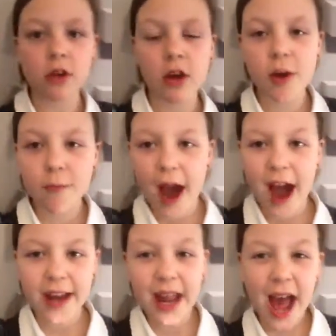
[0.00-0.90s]
Um,
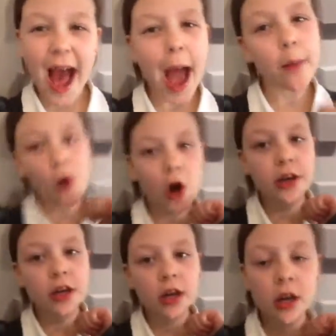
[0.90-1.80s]
and I
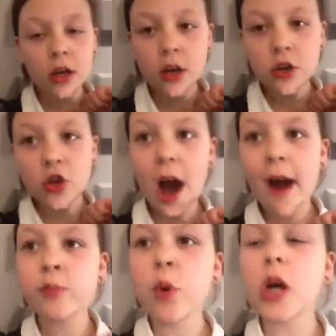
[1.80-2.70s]
won. So
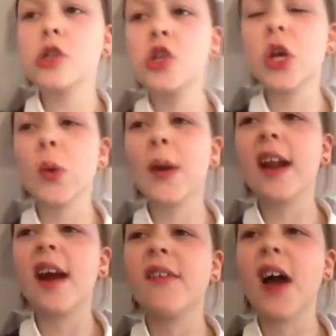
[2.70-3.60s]
I've won two
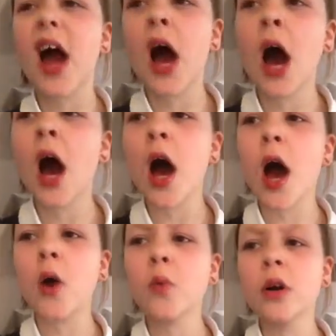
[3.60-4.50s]
in
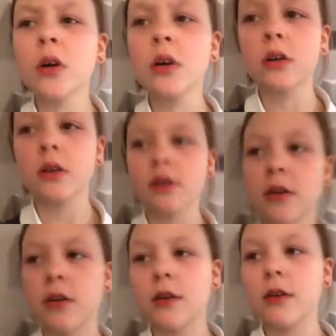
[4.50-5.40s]
a
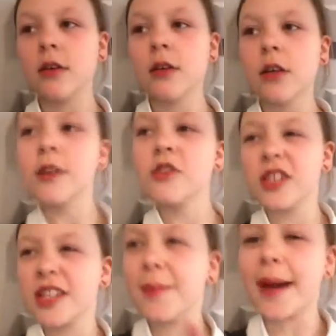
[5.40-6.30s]
row.
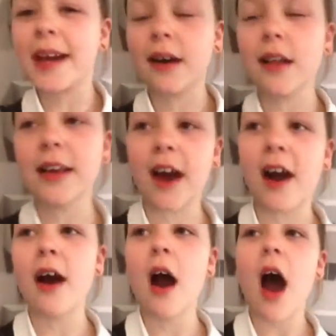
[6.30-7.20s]
Just to make it clear.
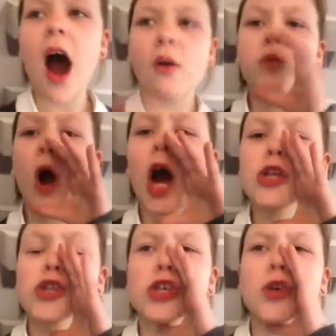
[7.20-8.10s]
I
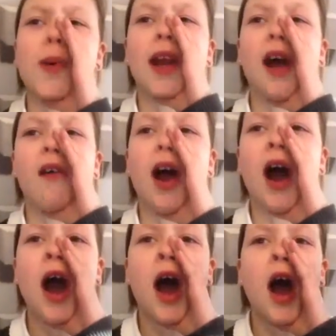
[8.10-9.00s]
won two in a
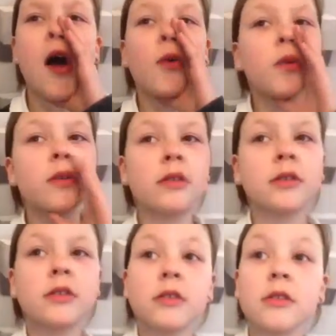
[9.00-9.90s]

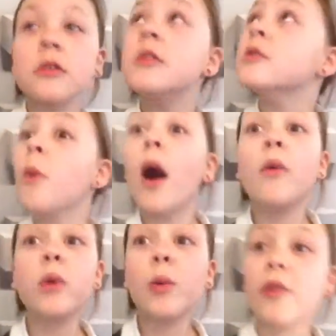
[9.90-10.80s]
row.
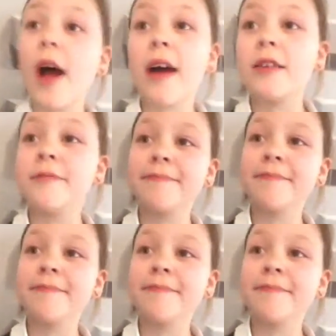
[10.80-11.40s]
What? What was that?